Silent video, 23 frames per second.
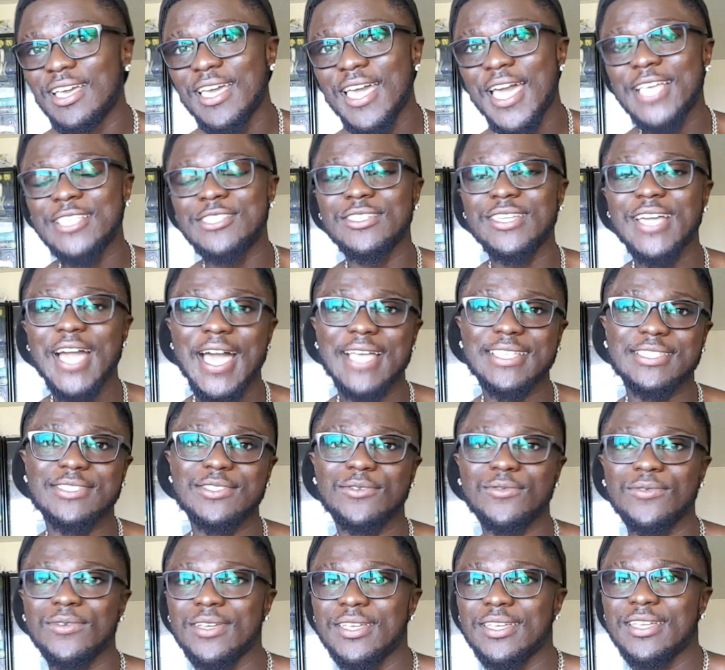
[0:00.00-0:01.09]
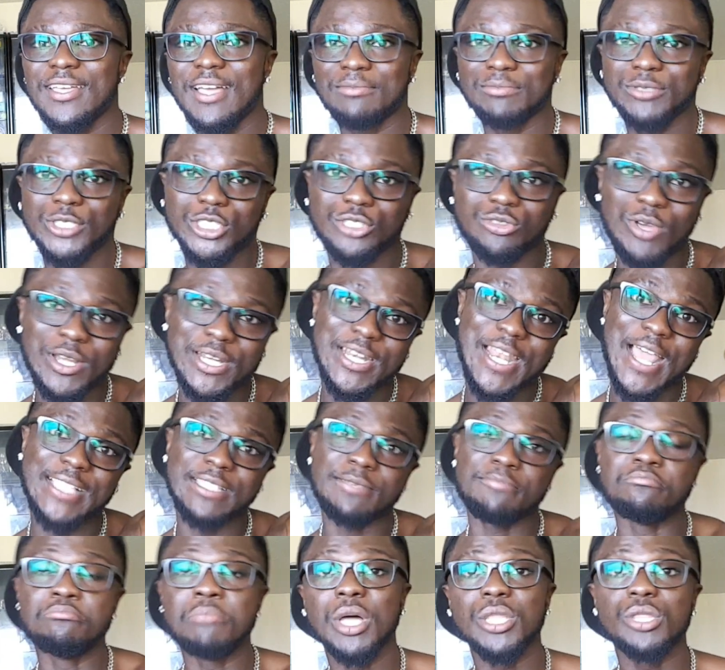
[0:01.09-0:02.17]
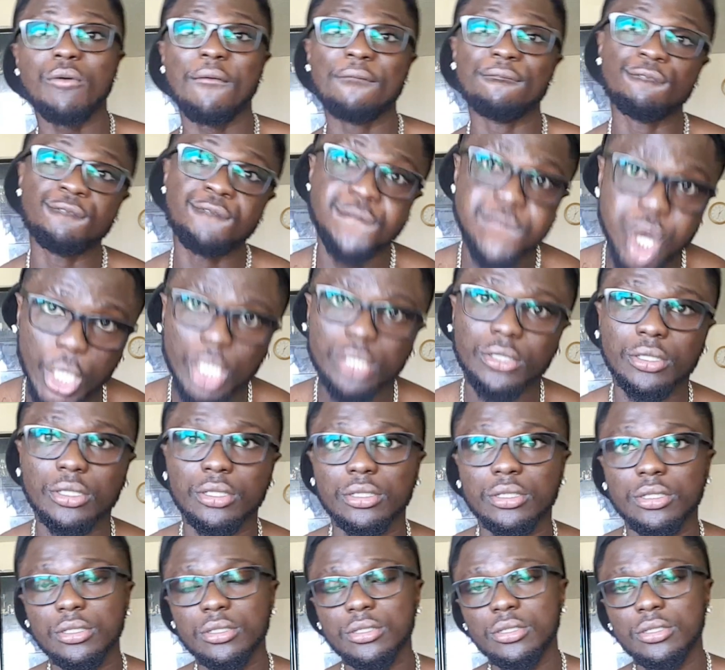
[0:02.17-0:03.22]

As you guys know, I'm shredded as a motherfucker.